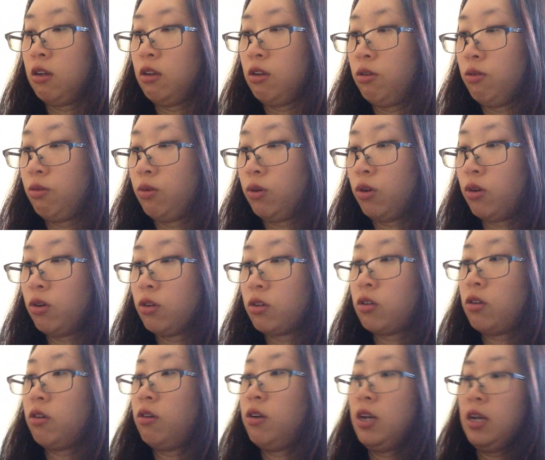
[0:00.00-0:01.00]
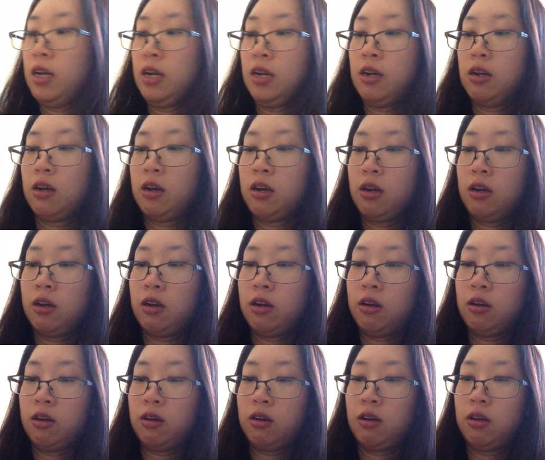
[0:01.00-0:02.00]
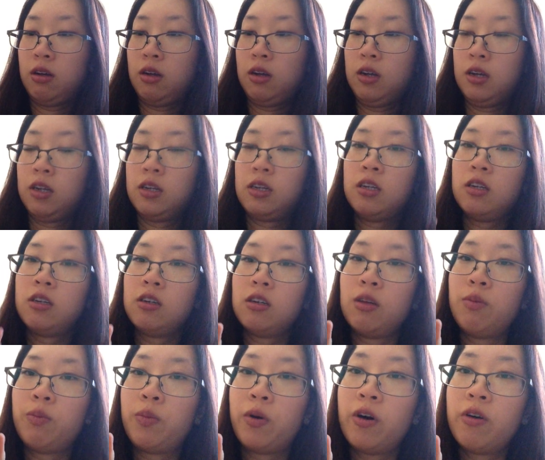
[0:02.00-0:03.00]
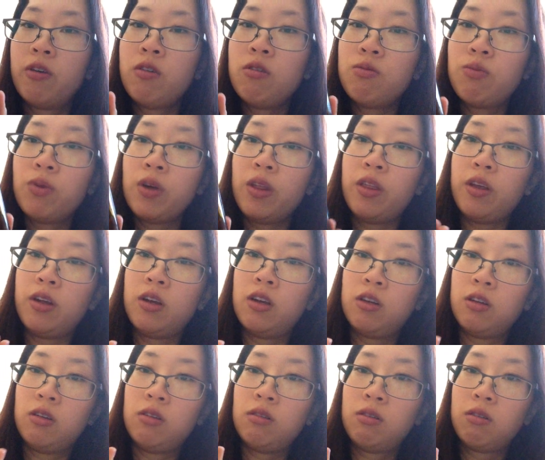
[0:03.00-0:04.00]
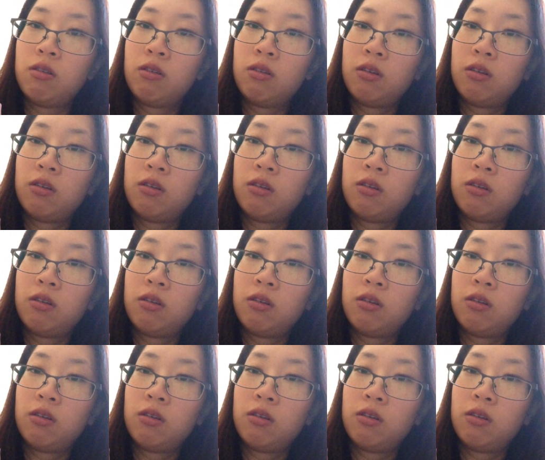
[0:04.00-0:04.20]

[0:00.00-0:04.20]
You will also need a tinted bottle with a